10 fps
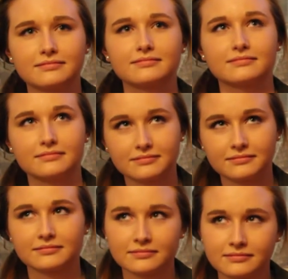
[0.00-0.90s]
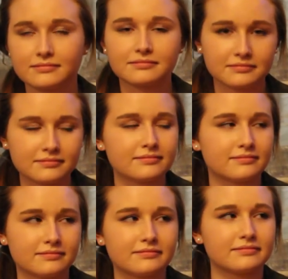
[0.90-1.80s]

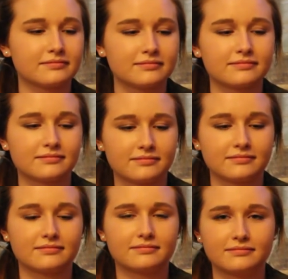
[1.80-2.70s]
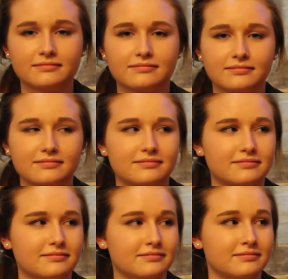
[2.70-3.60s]

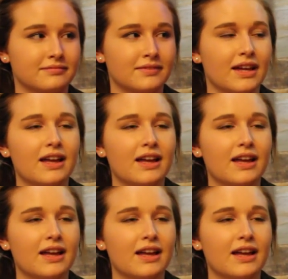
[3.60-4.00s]
No words are spoken by the person on screen.